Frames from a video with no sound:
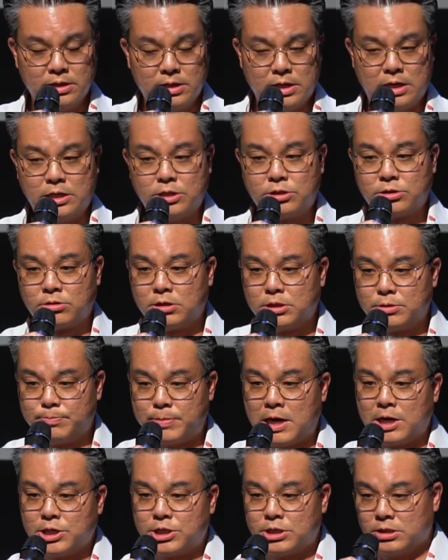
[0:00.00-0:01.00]
and he starts
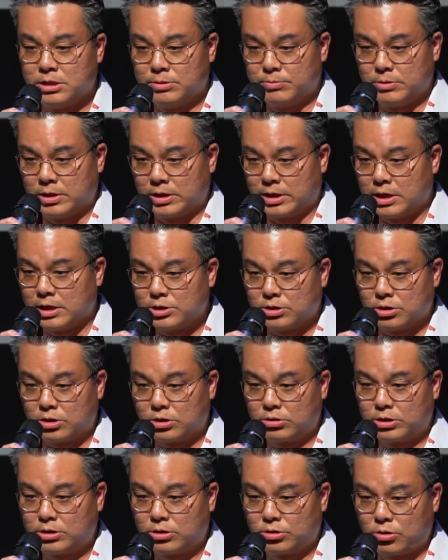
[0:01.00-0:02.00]
bashing it against the
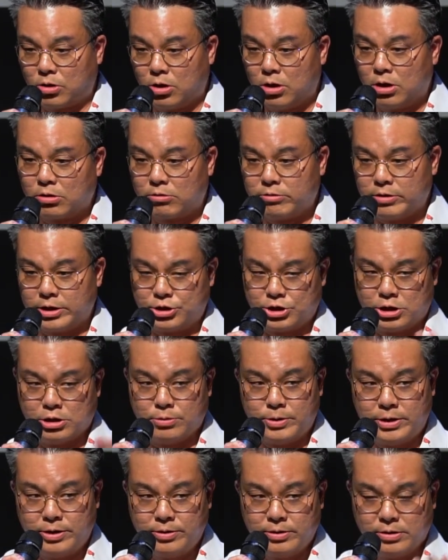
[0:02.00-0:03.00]
concrete
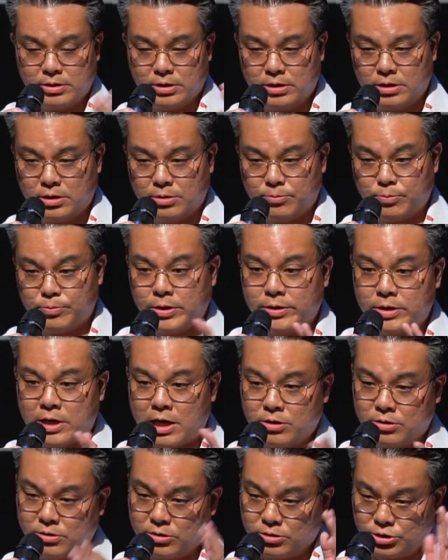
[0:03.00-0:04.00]
chimney, but
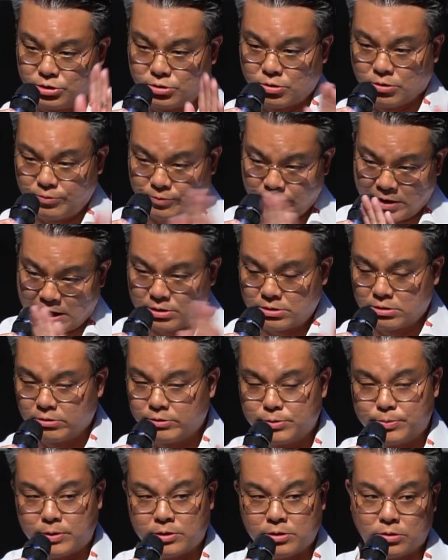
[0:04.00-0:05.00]
not on the flat
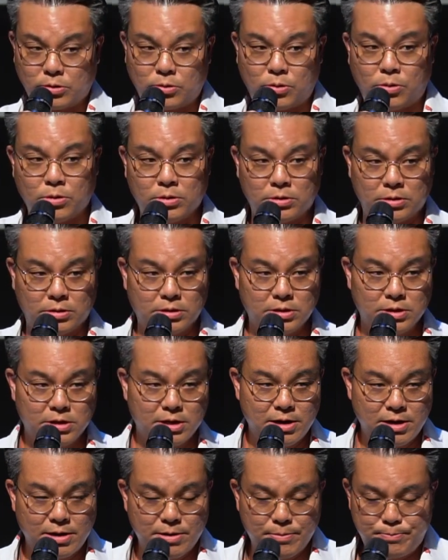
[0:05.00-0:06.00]
surface, but on the corner.
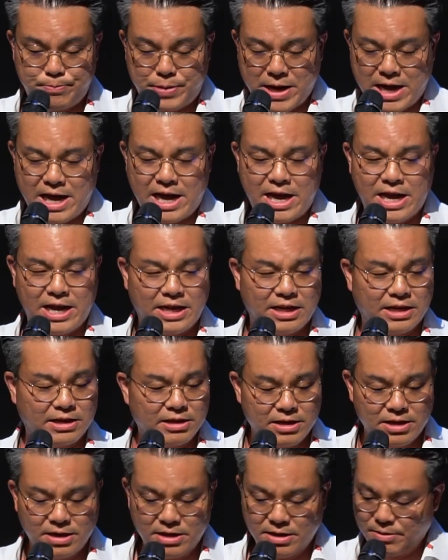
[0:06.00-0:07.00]
Bang,
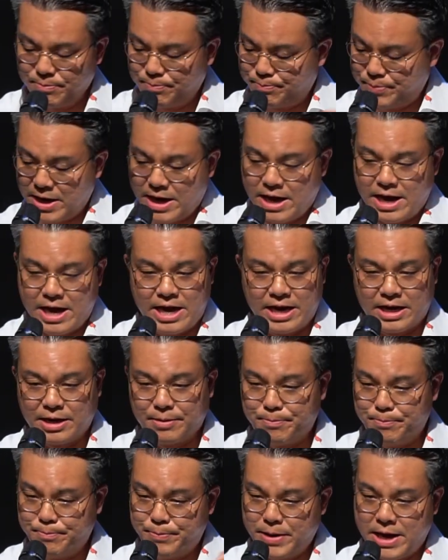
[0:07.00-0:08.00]

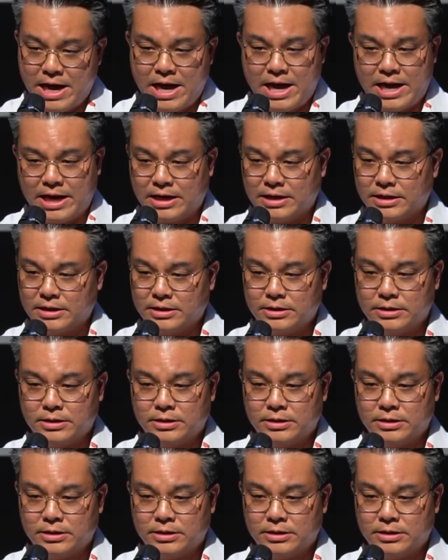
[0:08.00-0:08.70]
bang, bang.